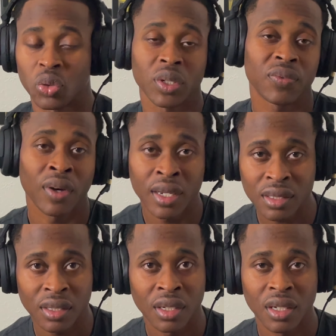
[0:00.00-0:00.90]

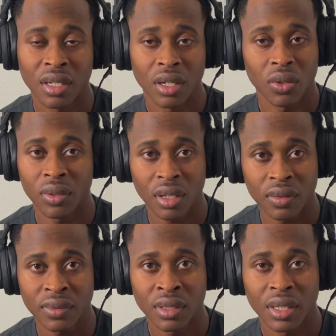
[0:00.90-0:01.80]
fights or
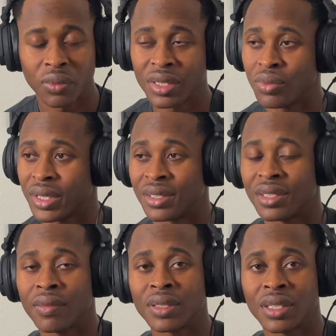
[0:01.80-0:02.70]
whatever. What he's
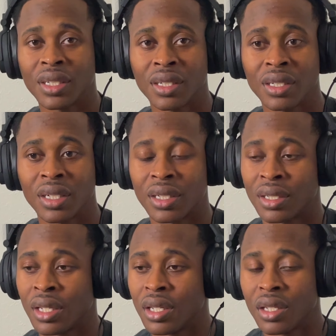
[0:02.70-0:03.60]
17
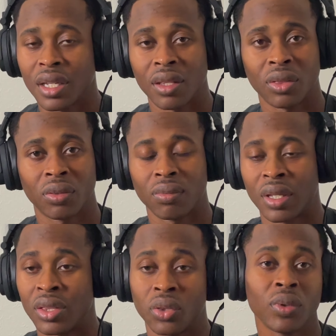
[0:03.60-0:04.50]
and
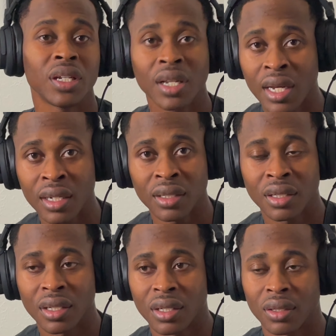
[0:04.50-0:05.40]
3 now.
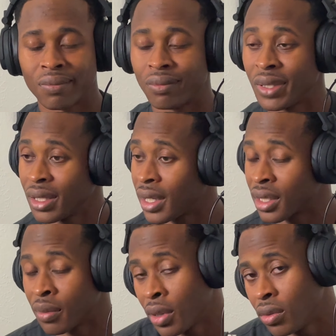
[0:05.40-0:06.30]
Man, like,
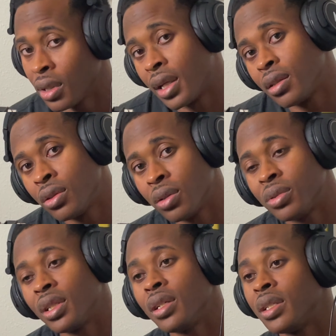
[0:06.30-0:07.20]
come on, like, you know what I'm
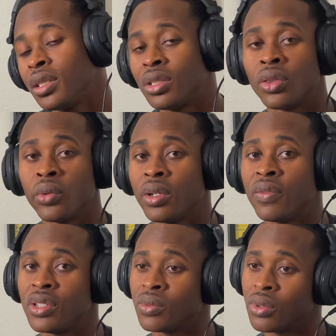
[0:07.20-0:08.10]
saying? He's the
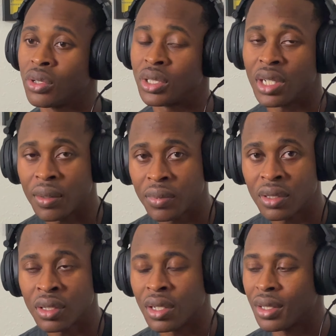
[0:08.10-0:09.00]
3-division world
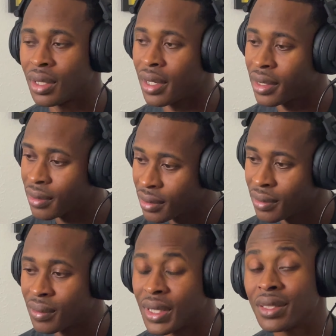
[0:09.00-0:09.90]
champion. Like,
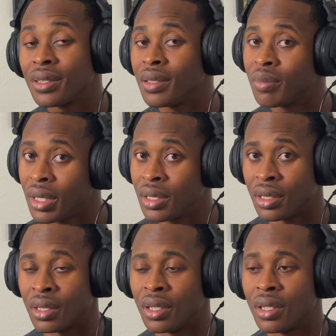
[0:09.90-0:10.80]
that's good money.
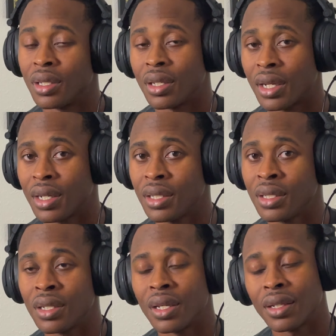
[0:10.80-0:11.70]
All right,
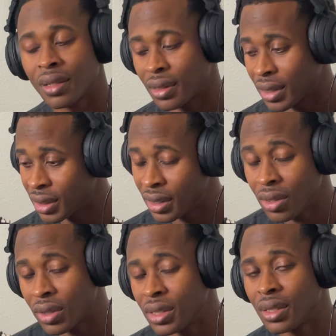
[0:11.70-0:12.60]
that's
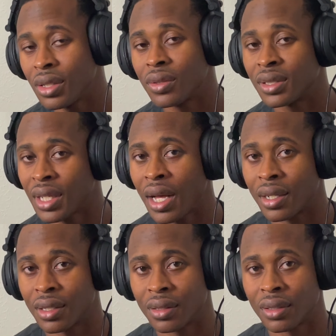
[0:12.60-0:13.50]
still
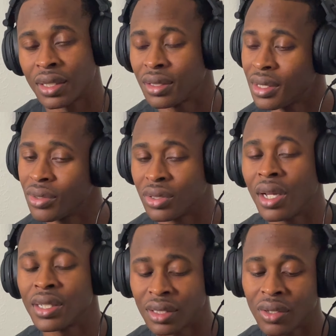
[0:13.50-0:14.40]
solid.
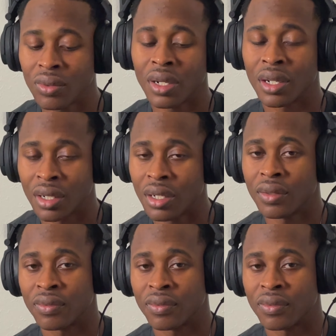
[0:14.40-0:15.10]
He still did enough.